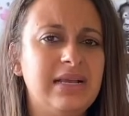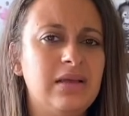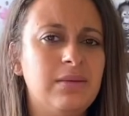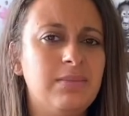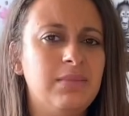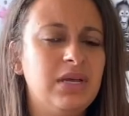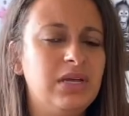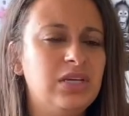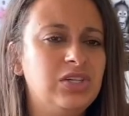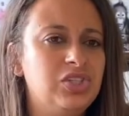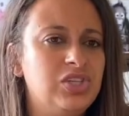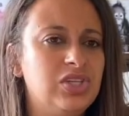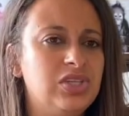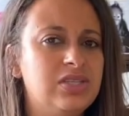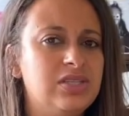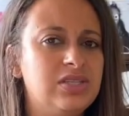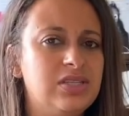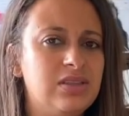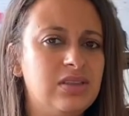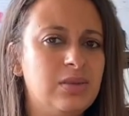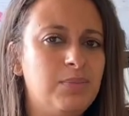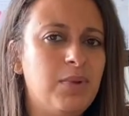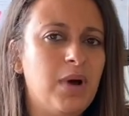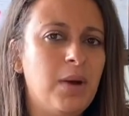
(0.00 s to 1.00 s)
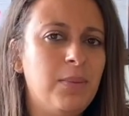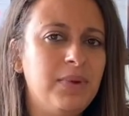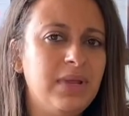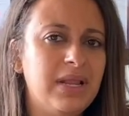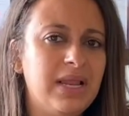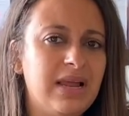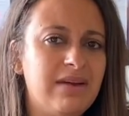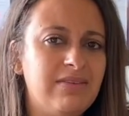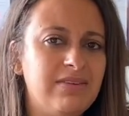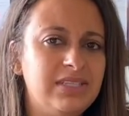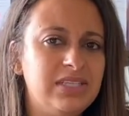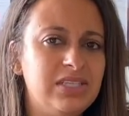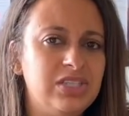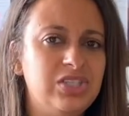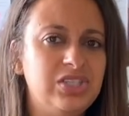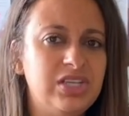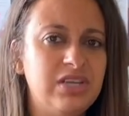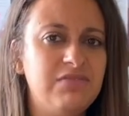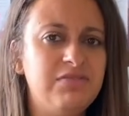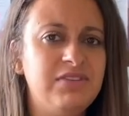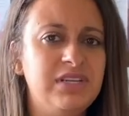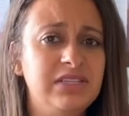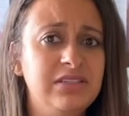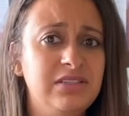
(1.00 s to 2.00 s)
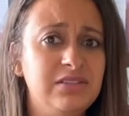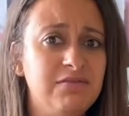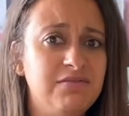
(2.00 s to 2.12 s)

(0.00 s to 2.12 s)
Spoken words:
emergence and the popularity shift into